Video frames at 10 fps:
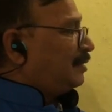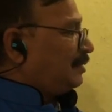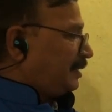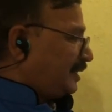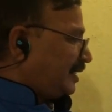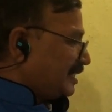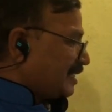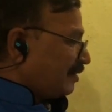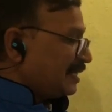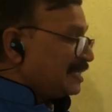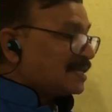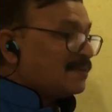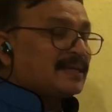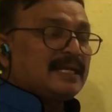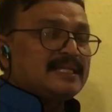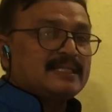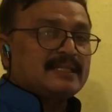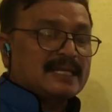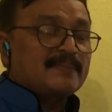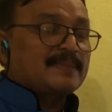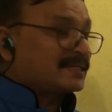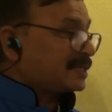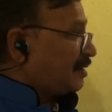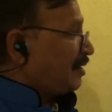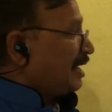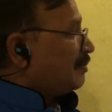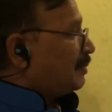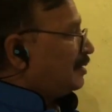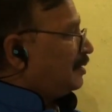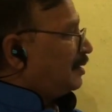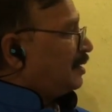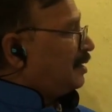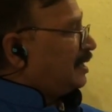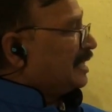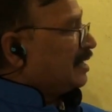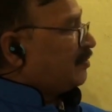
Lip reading: these chemicals are available in the